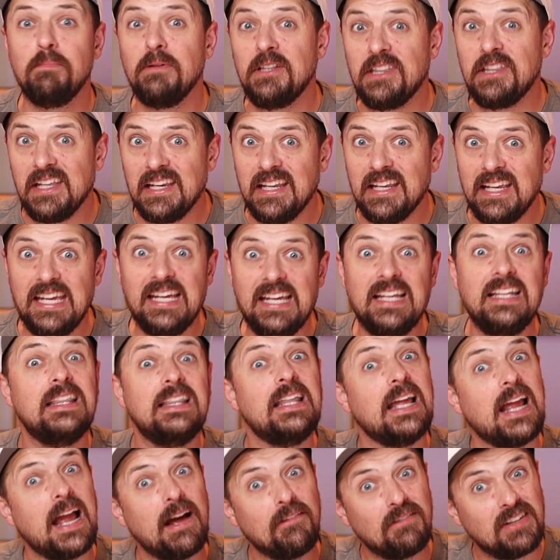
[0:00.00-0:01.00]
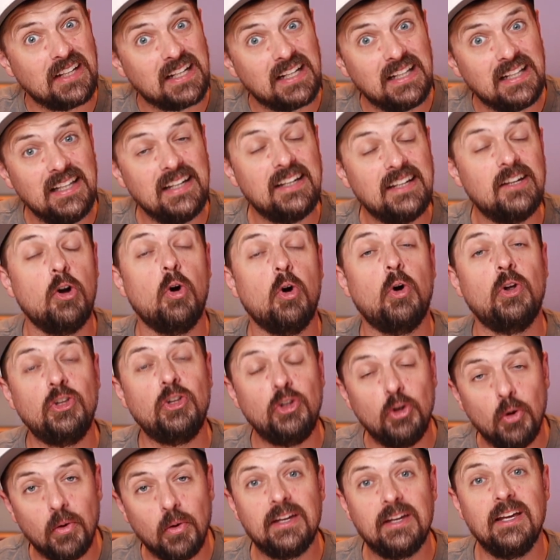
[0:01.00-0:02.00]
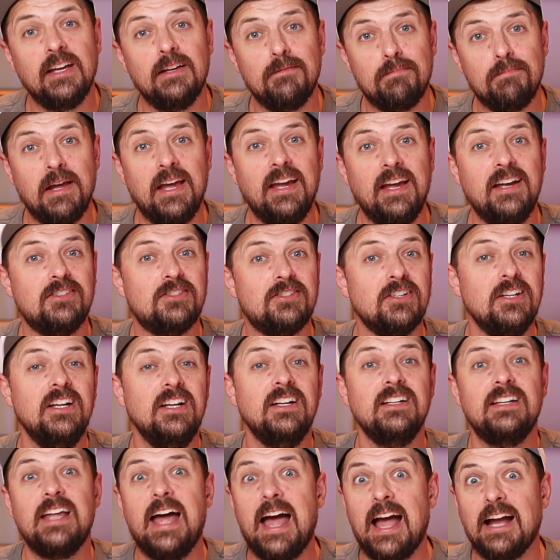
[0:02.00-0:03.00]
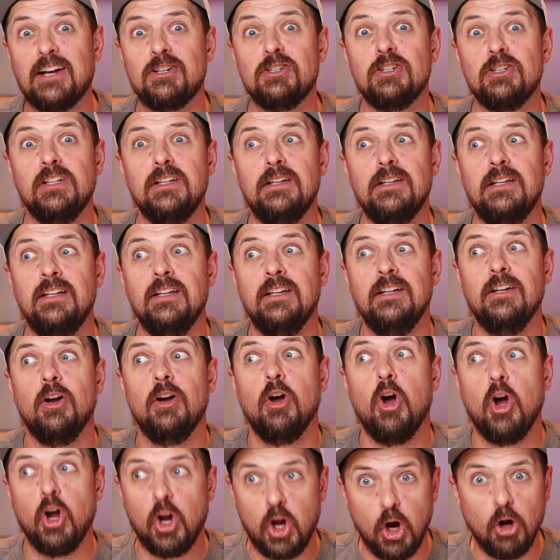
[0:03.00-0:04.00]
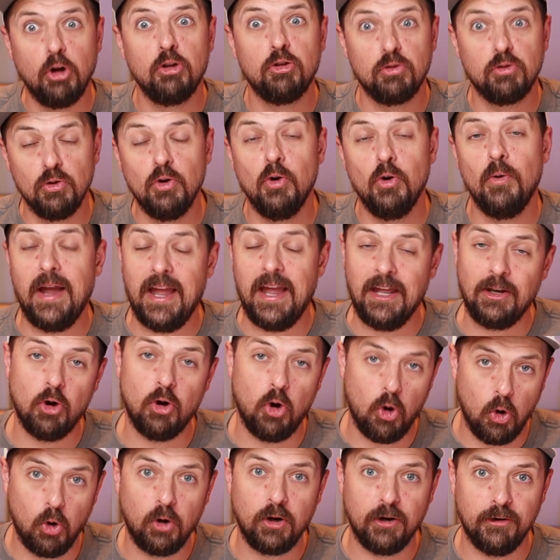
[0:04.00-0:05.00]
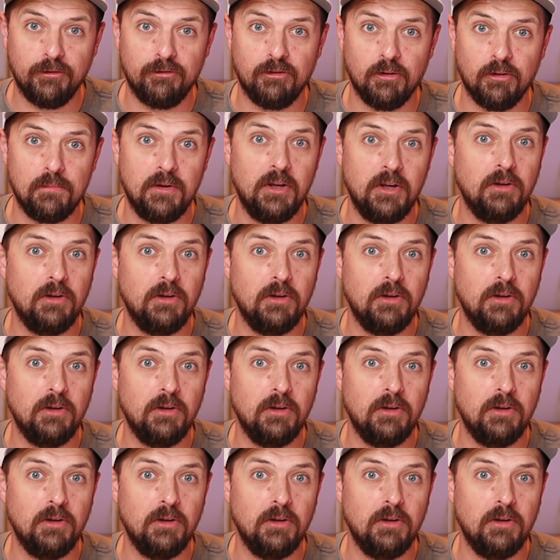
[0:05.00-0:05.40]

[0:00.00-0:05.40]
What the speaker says: But then again, they have to click on gig page to actually go through and order from